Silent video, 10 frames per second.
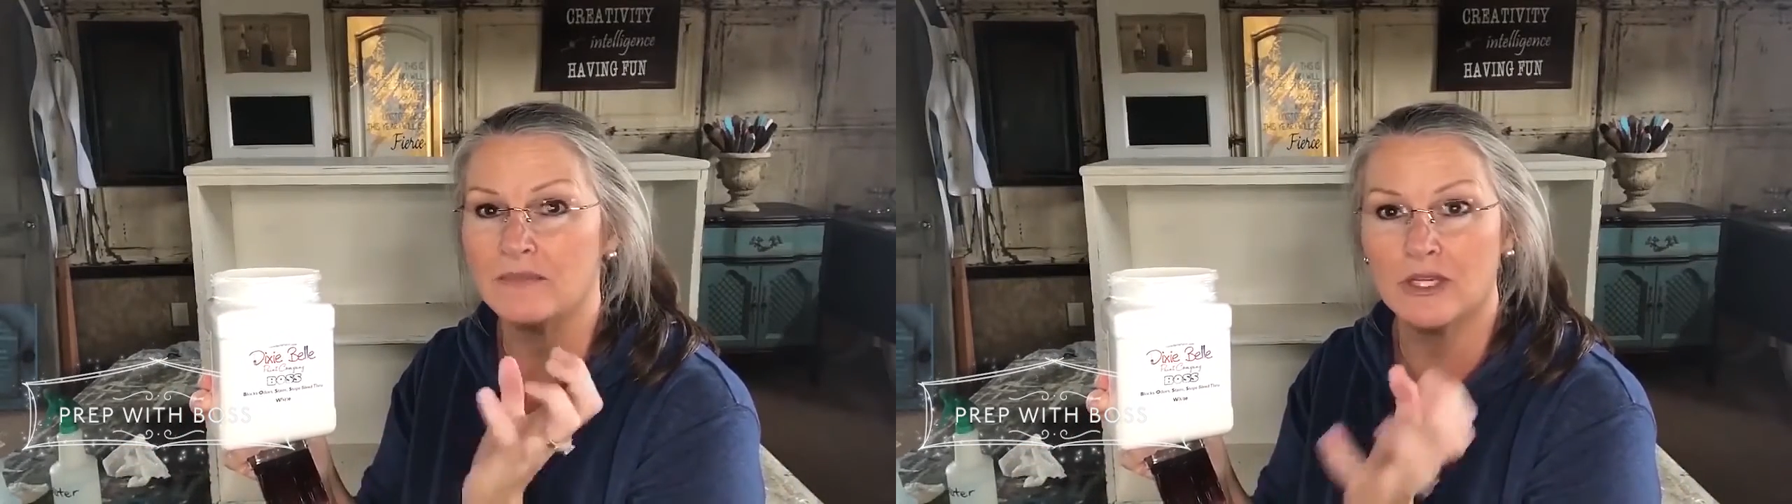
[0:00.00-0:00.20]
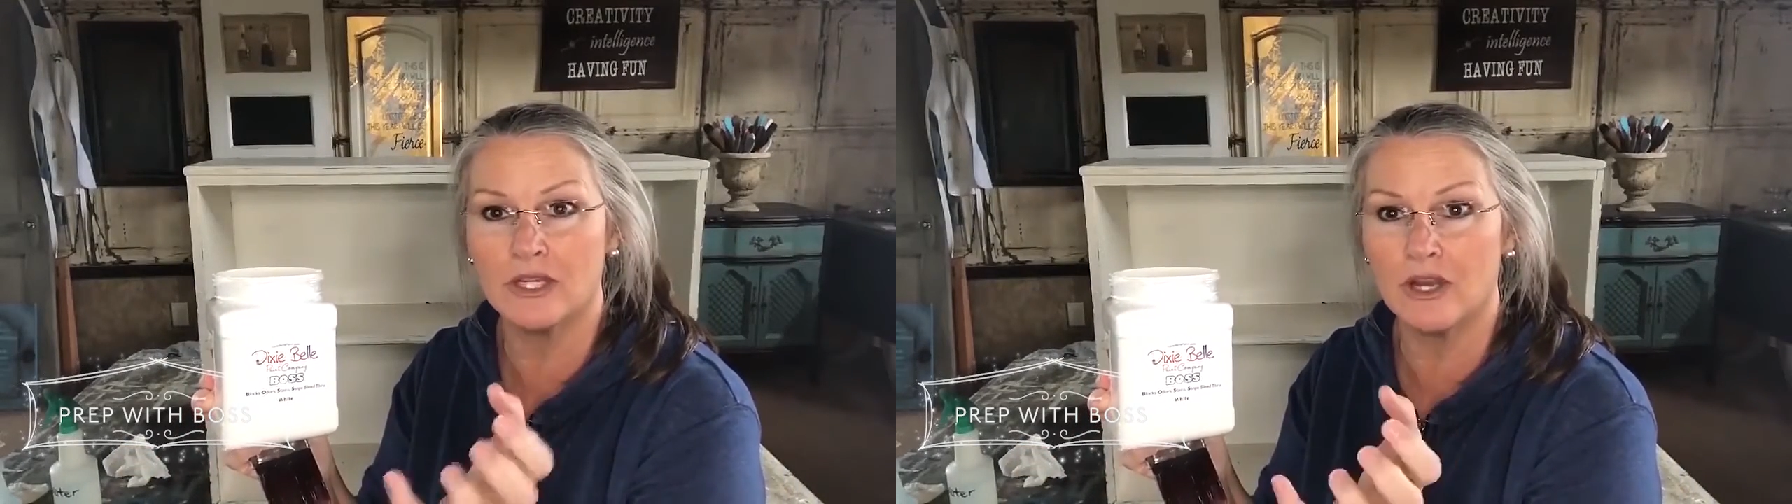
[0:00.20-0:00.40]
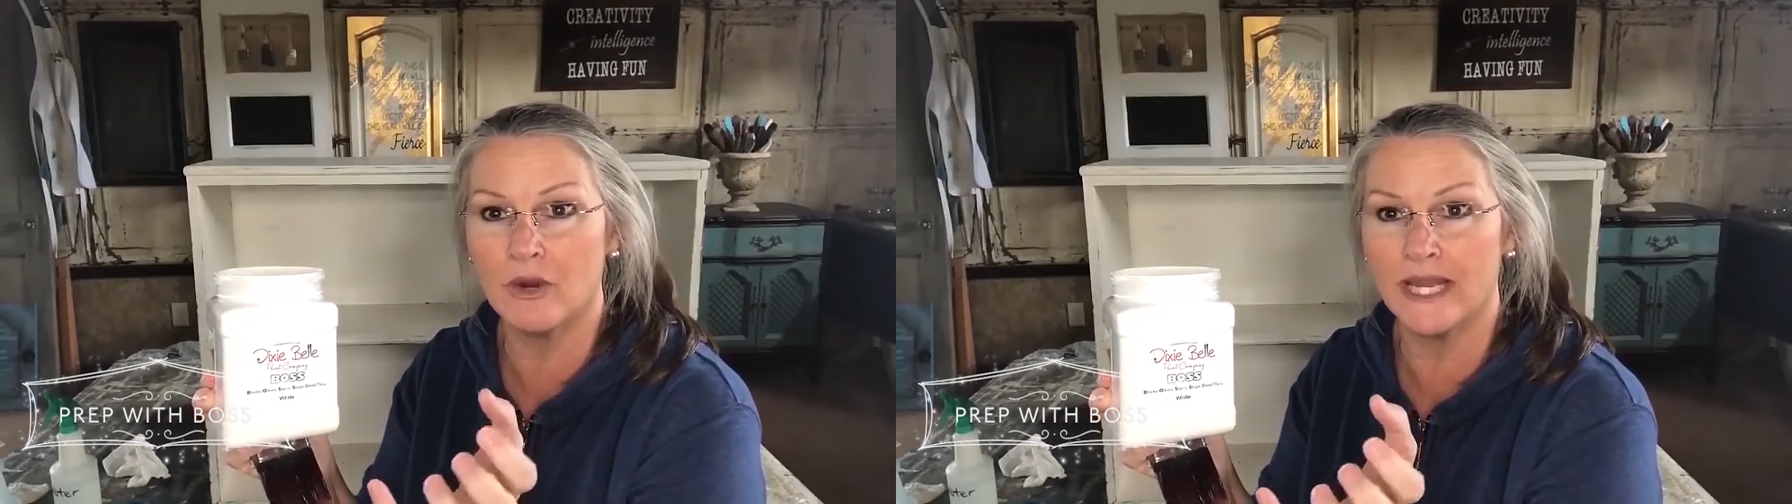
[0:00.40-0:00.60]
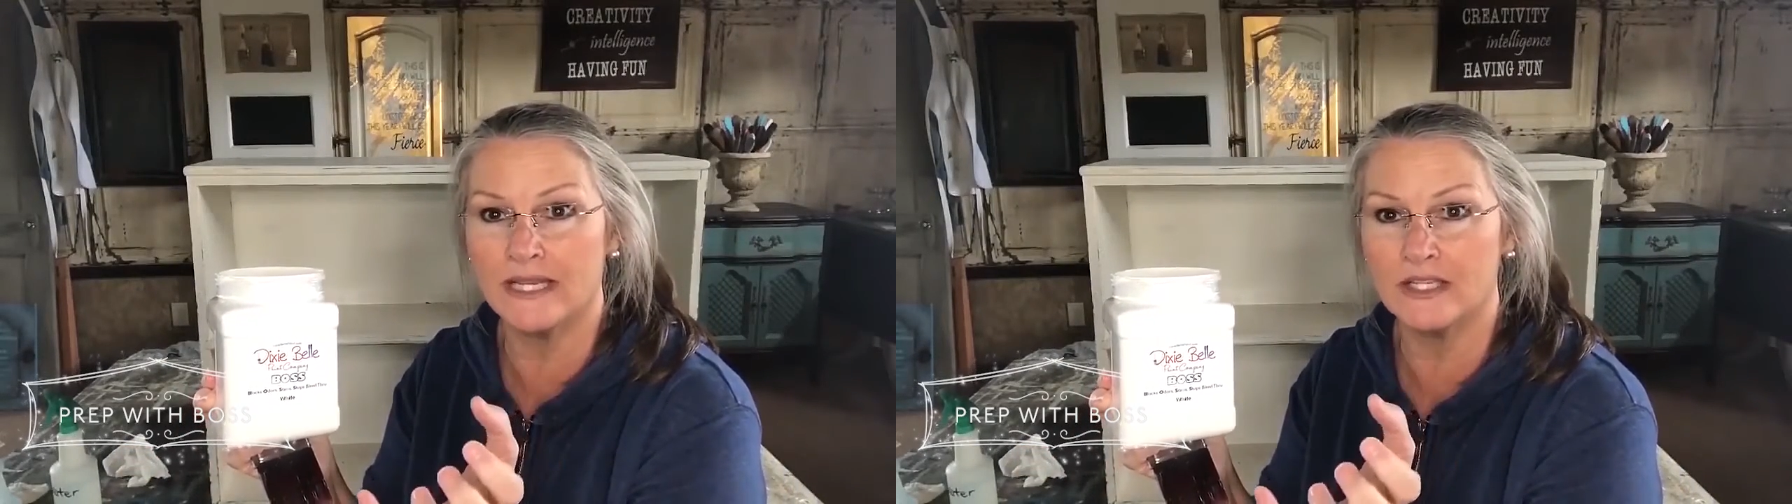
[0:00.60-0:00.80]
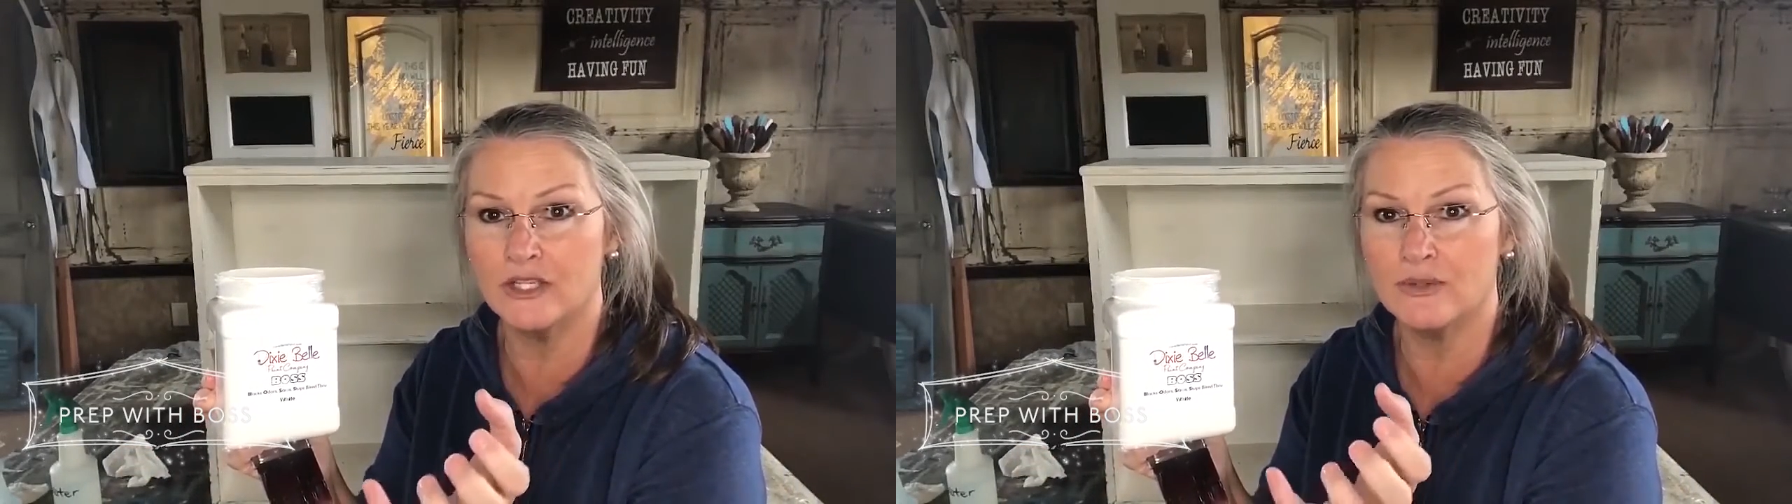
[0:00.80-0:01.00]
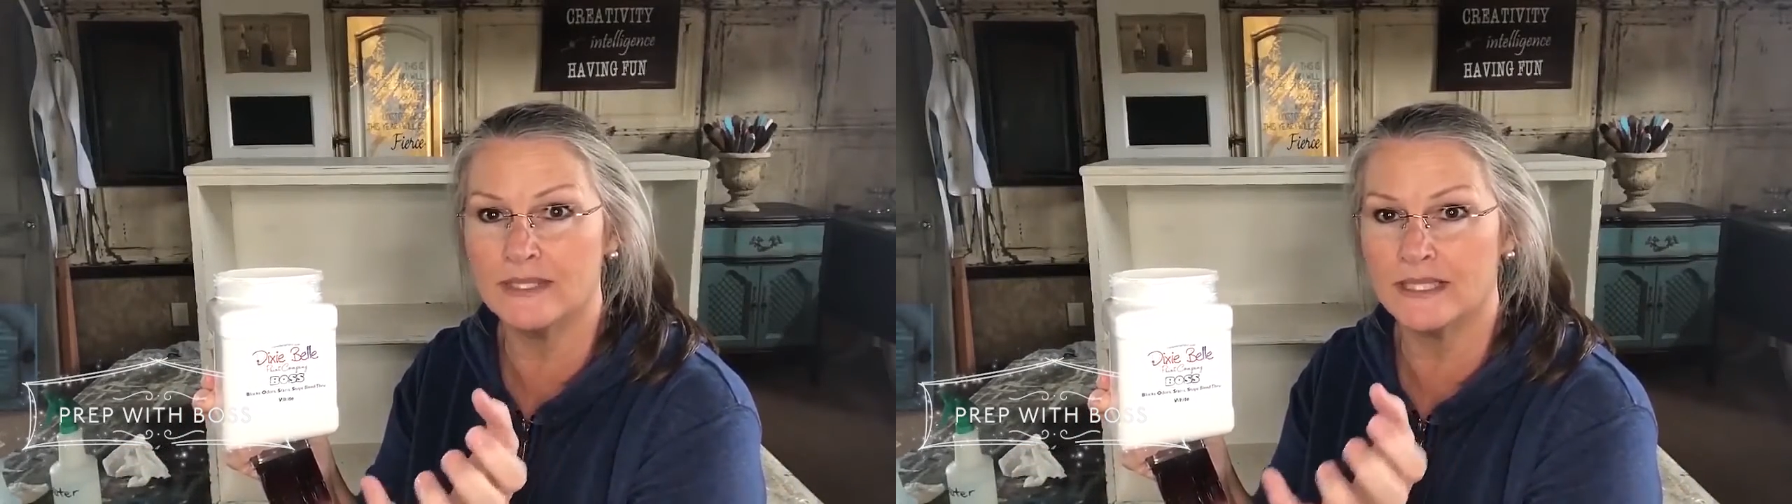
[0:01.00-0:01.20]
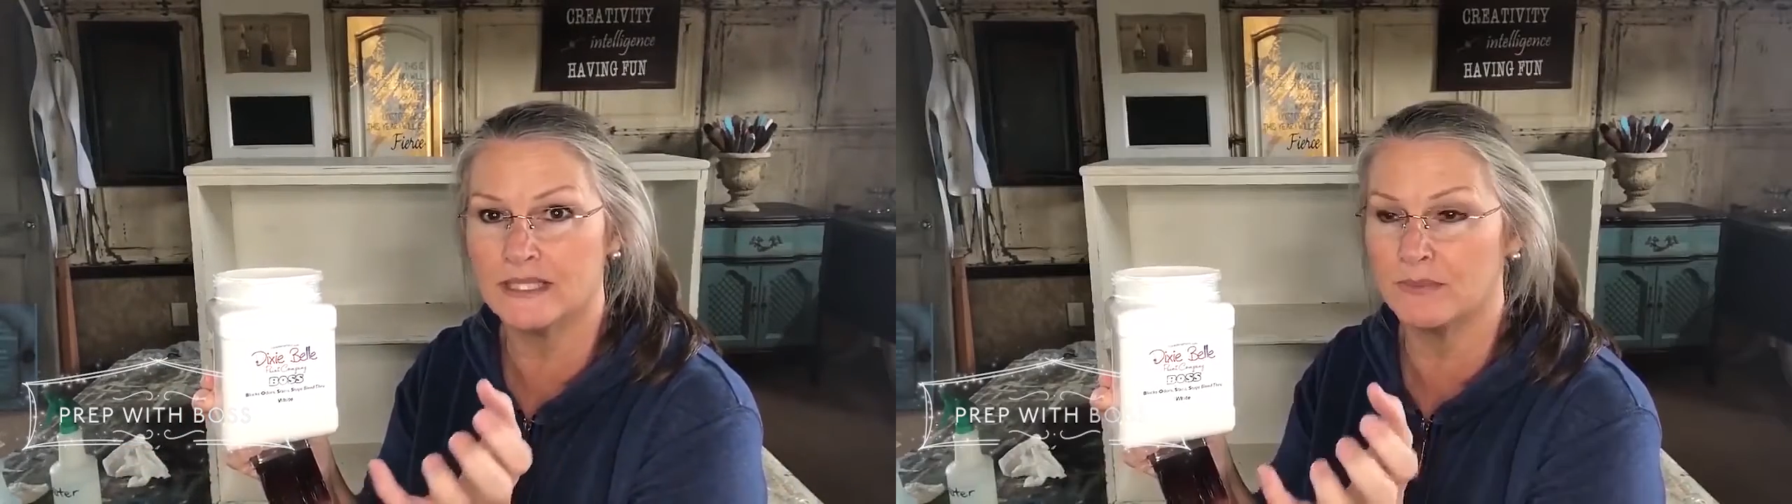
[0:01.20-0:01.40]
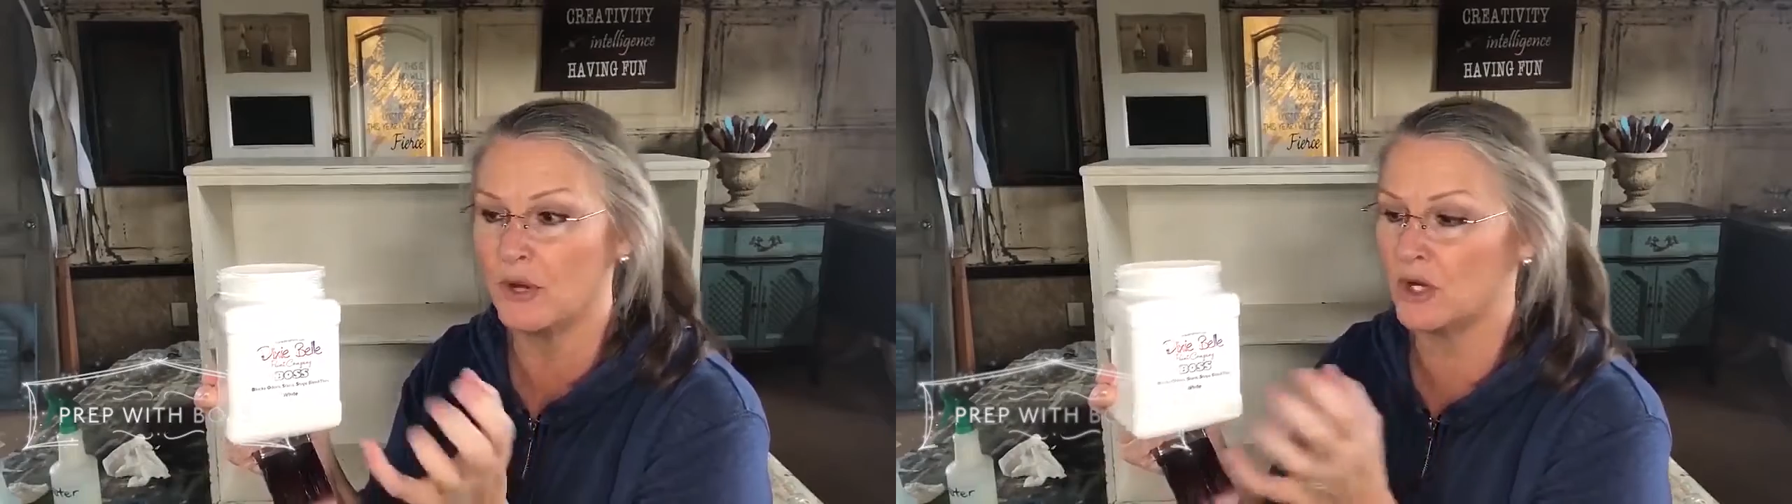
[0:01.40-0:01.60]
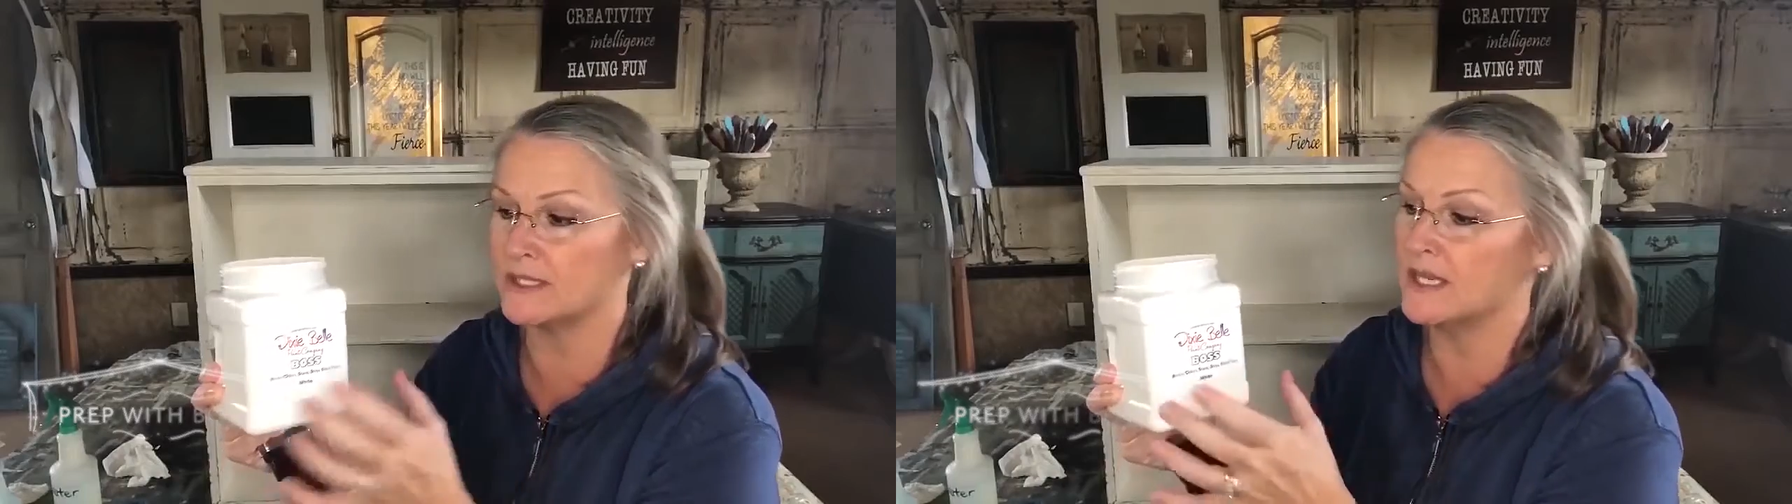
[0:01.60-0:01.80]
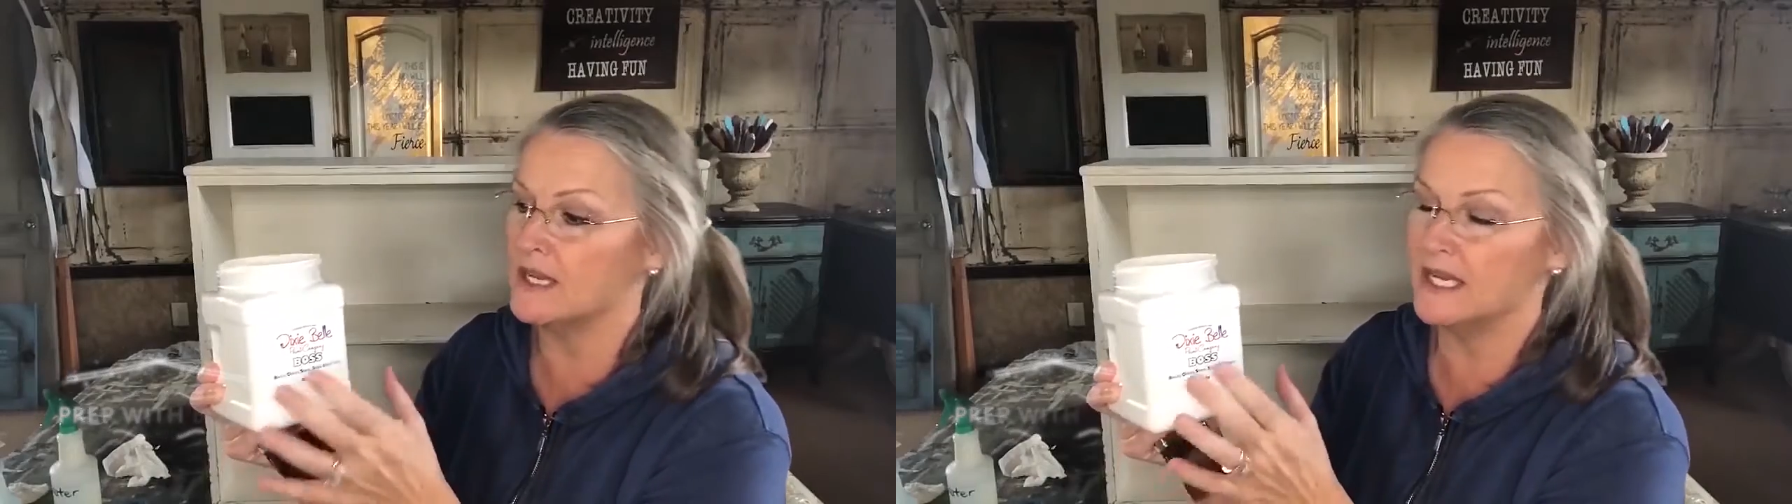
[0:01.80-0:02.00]
I'm gonna go ahead and use this
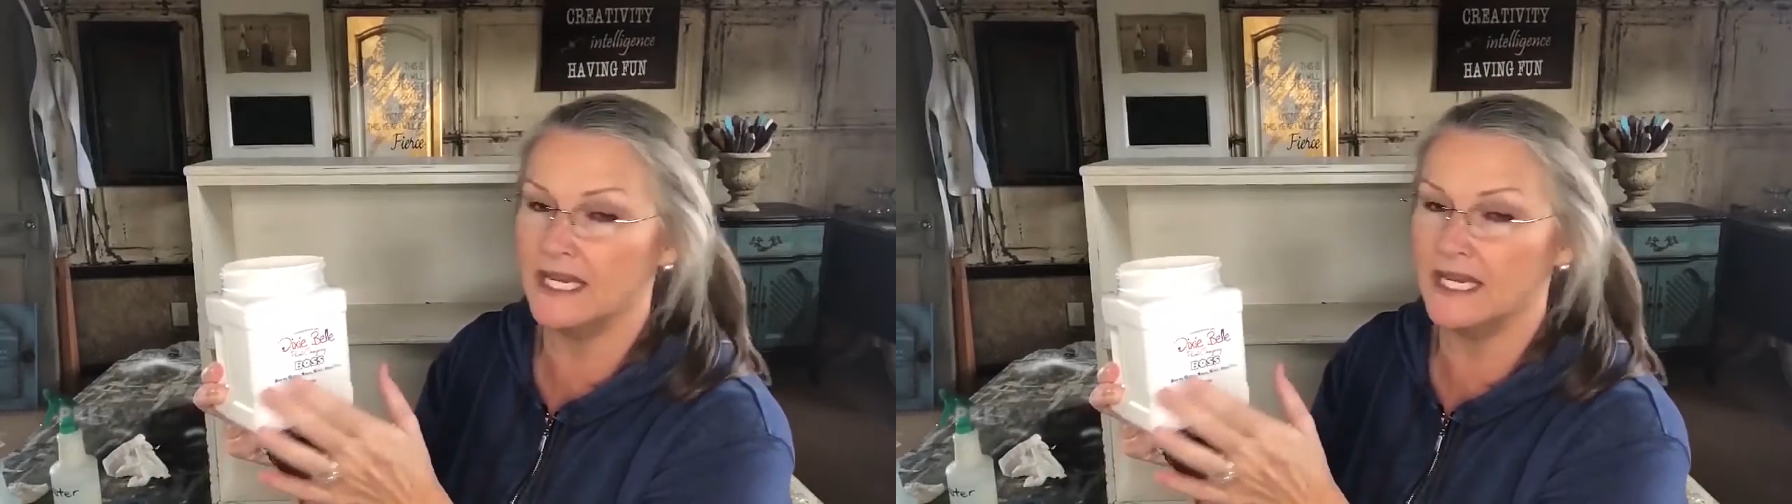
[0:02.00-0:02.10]
Boss